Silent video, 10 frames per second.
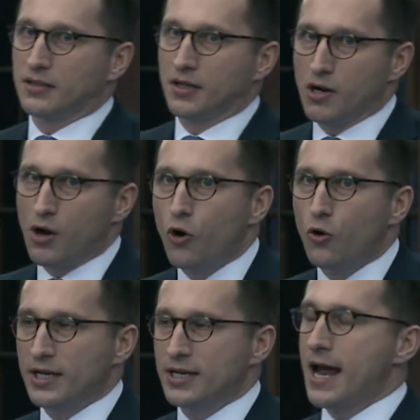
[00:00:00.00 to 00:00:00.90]
were
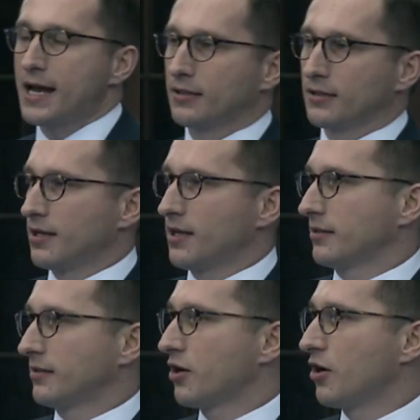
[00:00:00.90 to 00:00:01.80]
all enacted under
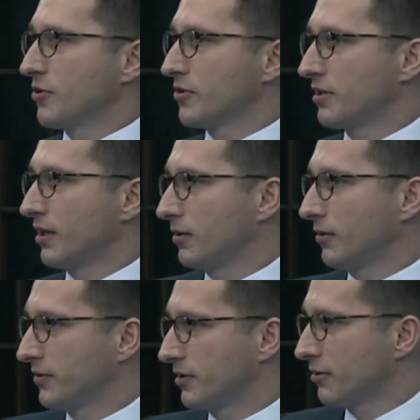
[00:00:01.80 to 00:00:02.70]
the common set
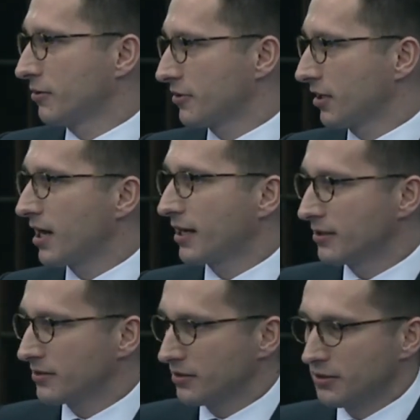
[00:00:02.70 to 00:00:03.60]
of disclosure guidance